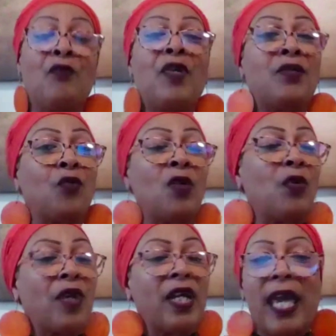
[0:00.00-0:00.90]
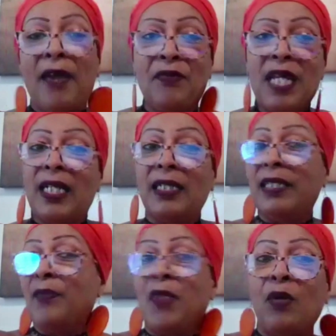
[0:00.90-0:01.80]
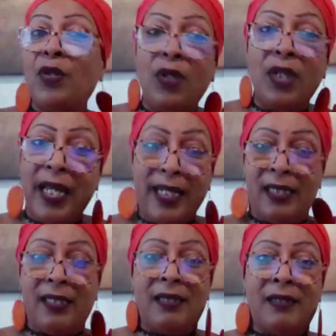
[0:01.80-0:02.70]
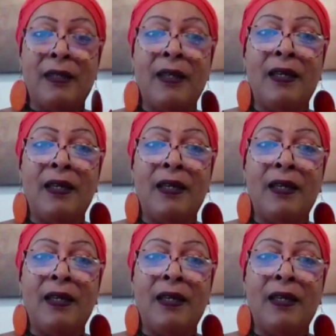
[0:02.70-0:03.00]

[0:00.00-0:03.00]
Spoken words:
And when we were gathering at that time, there were no lights.